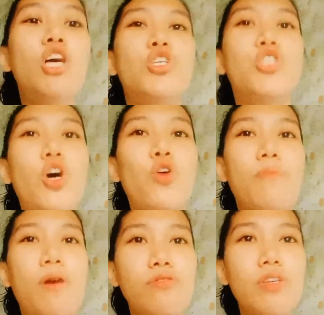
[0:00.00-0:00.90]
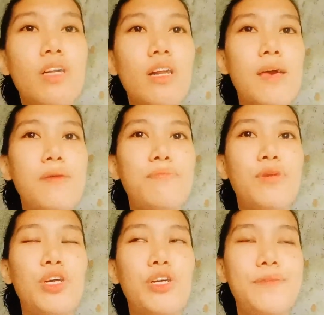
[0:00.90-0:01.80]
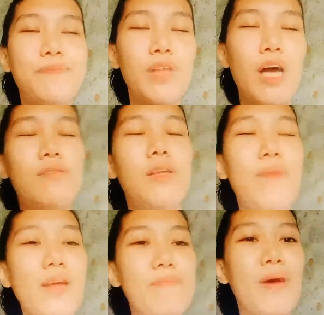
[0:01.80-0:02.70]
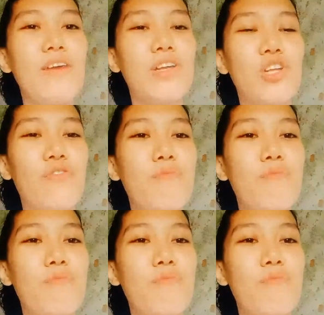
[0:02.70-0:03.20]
So mountain climber, the main benefit of